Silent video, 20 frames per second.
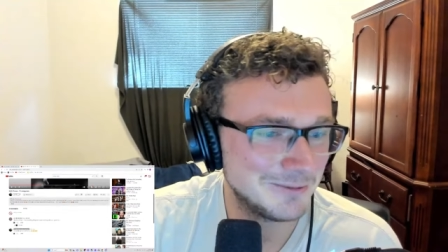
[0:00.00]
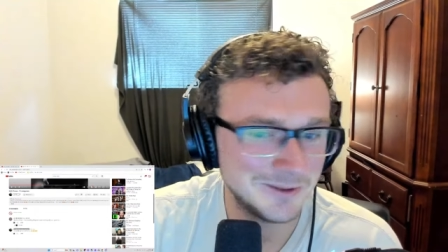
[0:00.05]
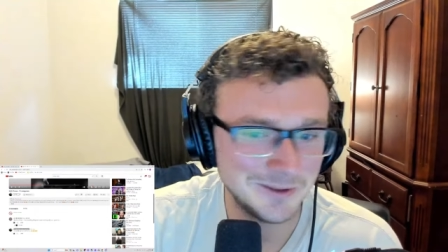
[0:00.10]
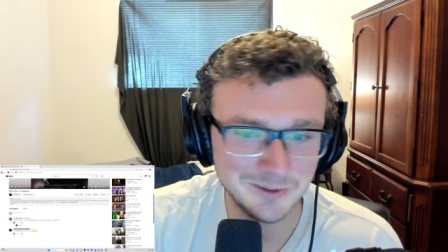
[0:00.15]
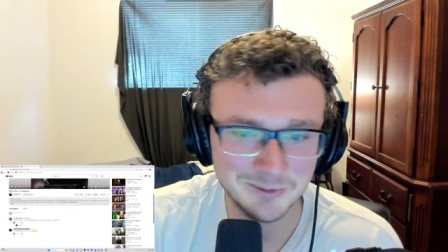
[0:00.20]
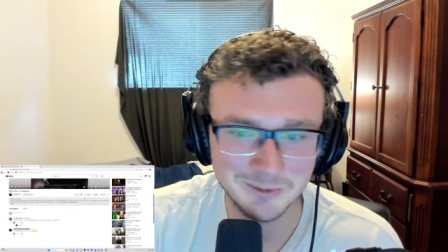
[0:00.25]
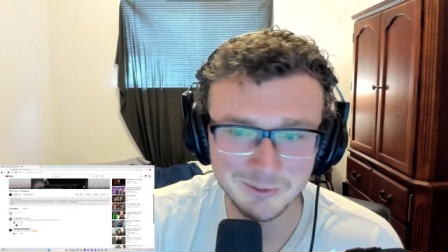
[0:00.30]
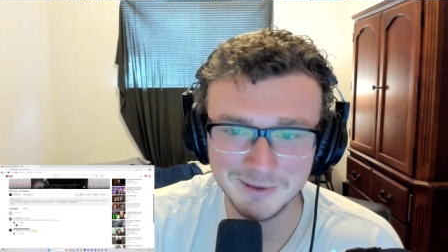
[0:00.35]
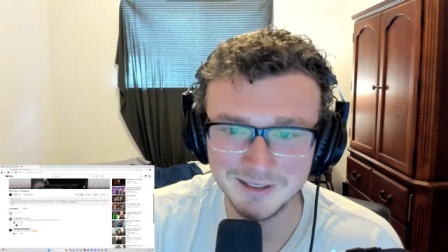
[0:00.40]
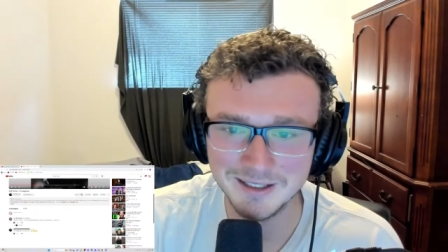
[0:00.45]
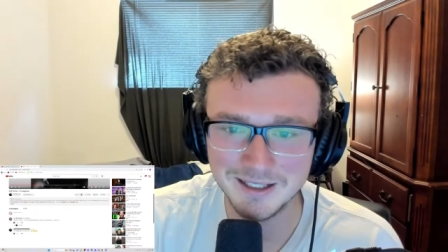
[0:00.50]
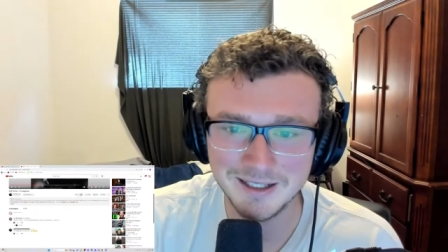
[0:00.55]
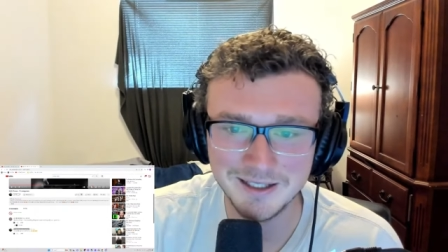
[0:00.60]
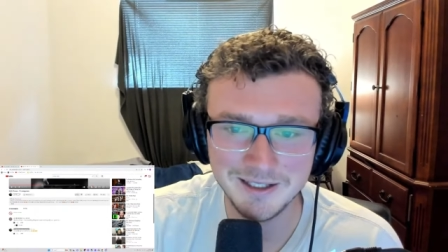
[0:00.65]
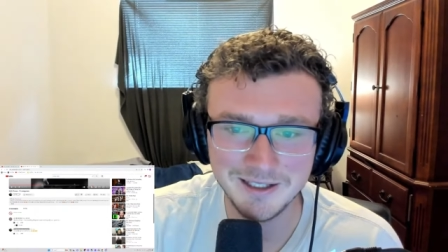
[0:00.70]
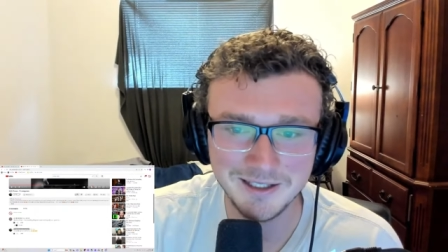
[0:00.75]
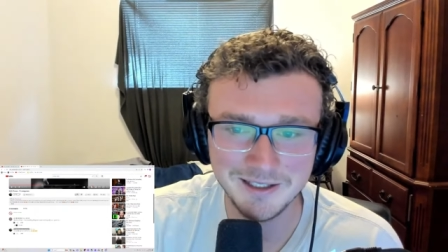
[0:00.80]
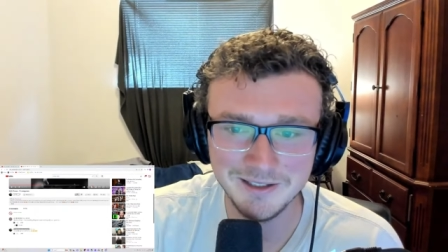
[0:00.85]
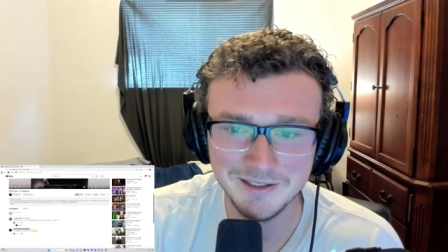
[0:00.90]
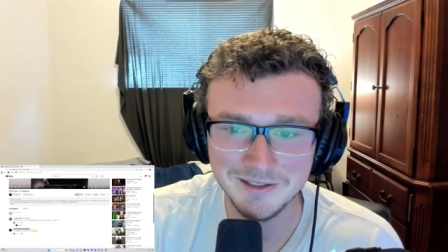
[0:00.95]
We're we're
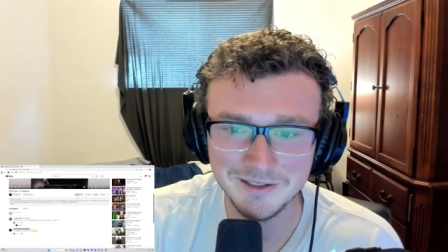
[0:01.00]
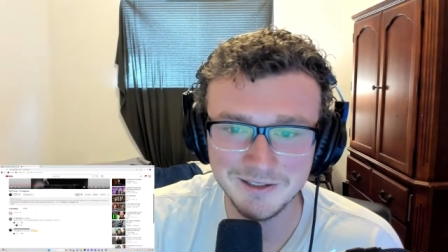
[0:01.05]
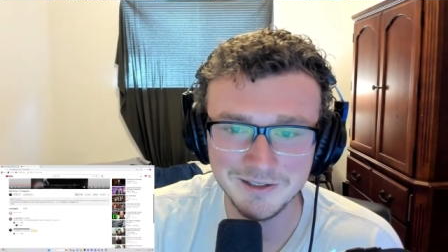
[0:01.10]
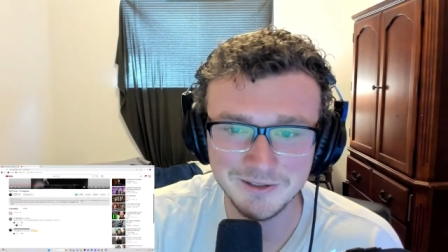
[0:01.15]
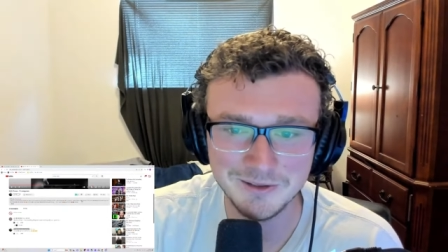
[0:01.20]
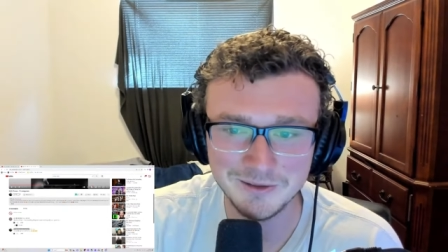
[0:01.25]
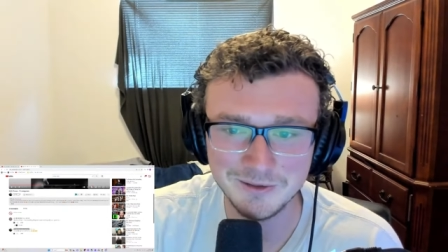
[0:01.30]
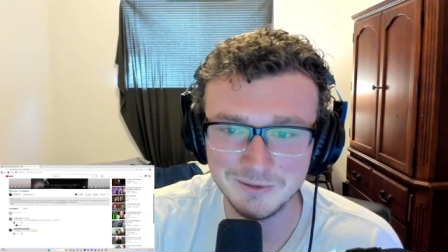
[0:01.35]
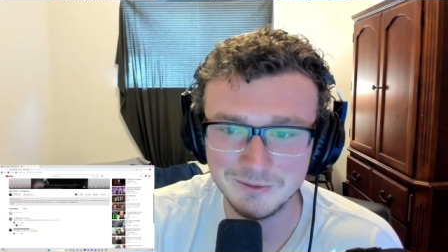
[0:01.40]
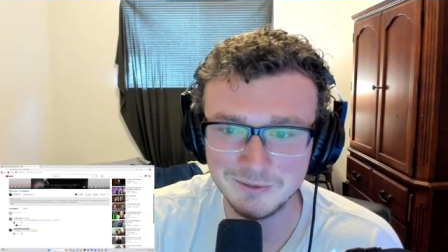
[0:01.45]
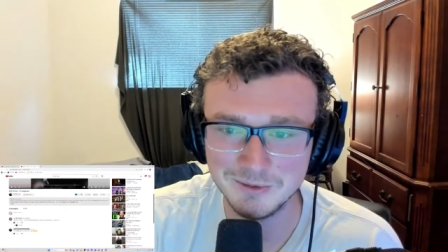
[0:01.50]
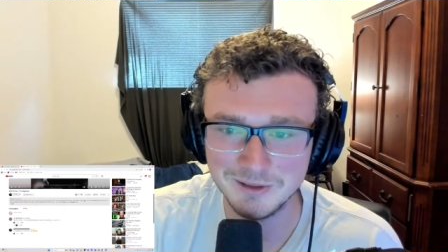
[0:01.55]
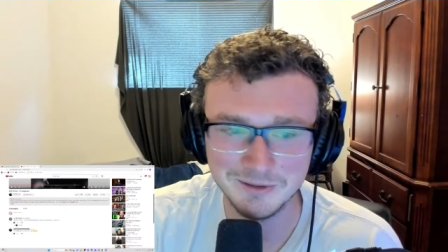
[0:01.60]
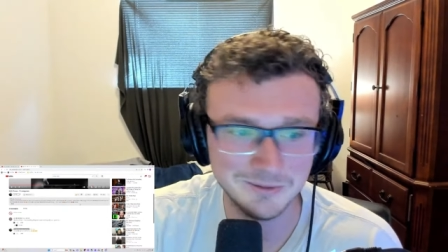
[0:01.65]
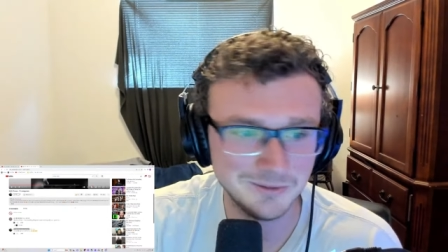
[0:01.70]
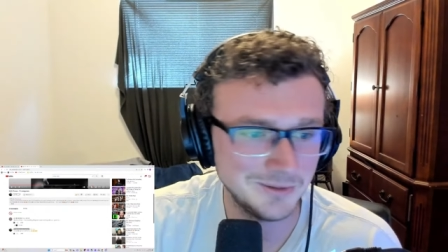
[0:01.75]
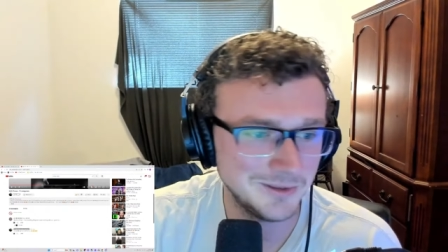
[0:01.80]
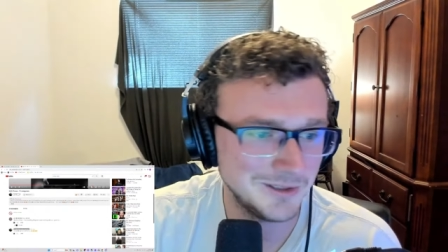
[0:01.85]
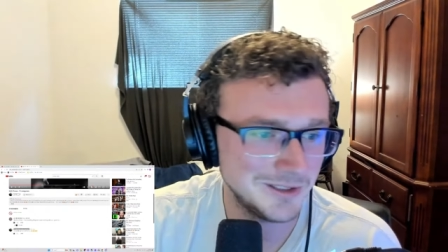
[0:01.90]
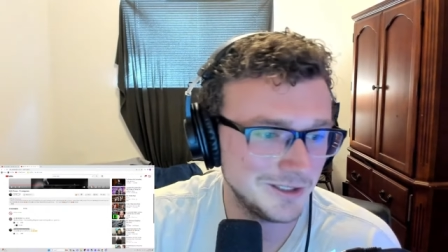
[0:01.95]
liking, dude. We're
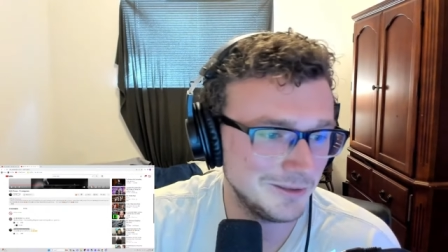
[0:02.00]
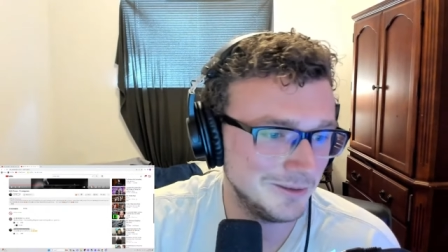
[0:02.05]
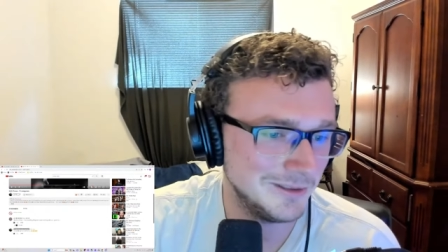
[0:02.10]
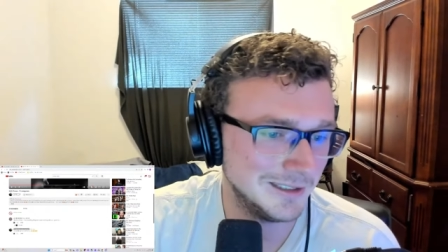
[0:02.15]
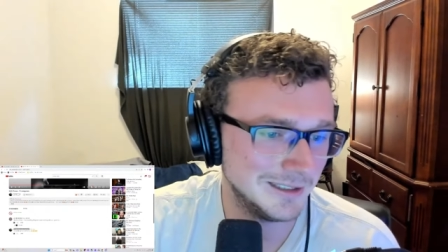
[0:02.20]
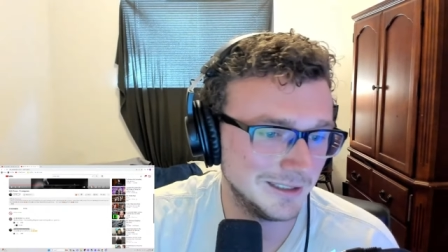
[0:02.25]
we're doing